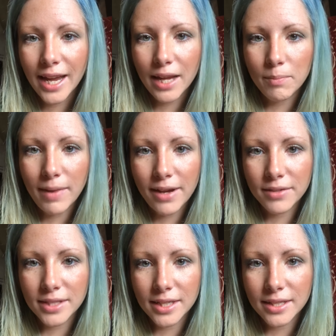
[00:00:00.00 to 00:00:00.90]
and
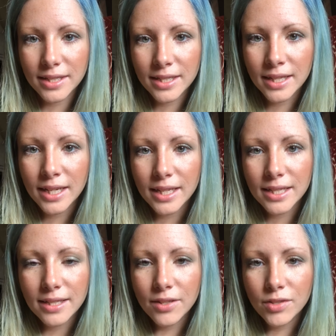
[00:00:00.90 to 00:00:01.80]
mountains.
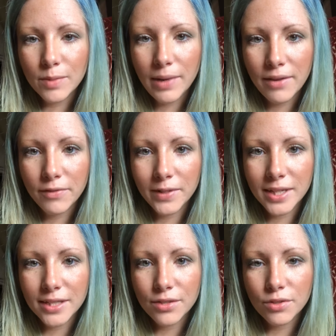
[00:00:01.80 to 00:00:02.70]
Sensory
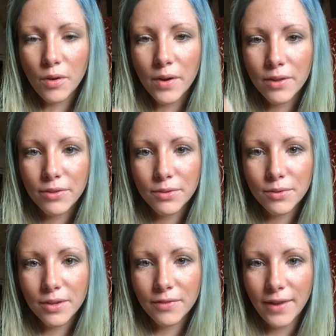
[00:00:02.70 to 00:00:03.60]
mindfulness is going
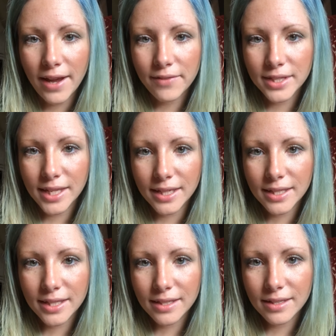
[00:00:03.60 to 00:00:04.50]
through the five
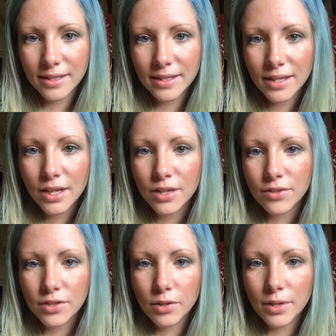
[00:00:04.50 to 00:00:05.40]
senses.
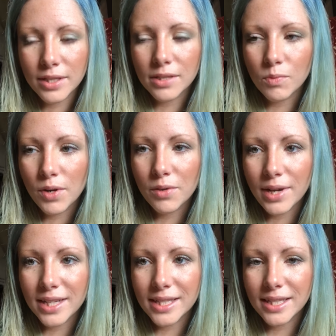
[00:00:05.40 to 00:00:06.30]
So it's, what do
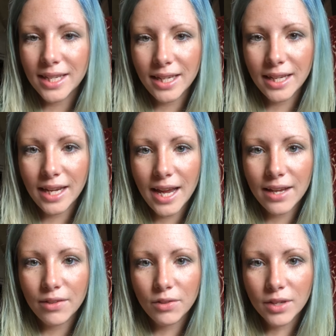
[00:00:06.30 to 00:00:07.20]
I see?
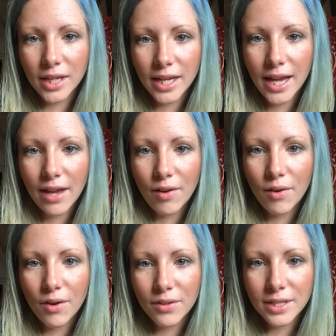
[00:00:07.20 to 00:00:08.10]
And looking at
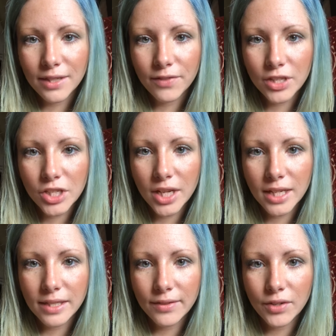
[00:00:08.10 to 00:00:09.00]
all the different
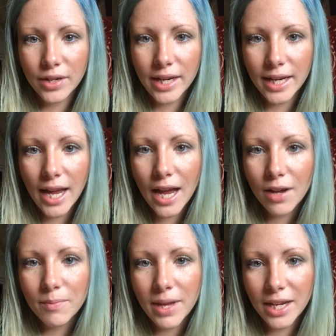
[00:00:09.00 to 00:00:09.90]
shades of green.
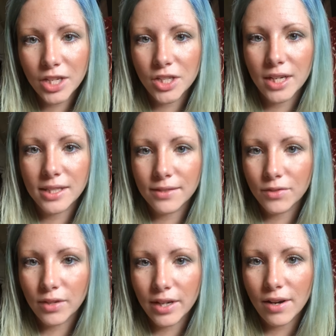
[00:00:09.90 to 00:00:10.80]
How many shades of
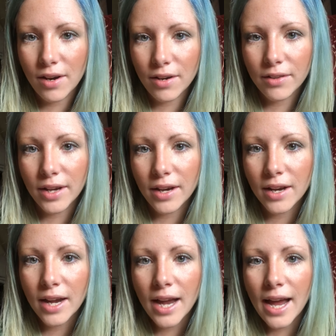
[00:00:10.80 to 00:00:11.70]
green are there?
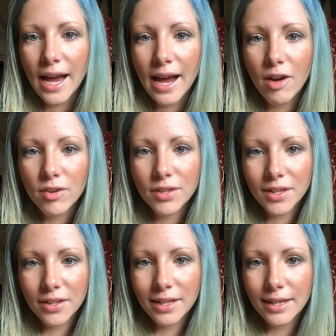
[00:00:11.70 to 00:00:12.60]
How are
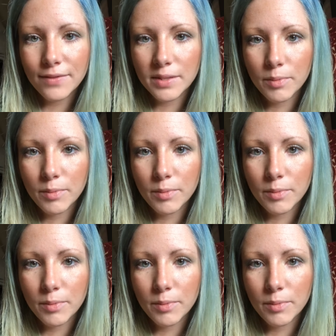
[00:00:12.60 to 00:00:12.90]
the leaves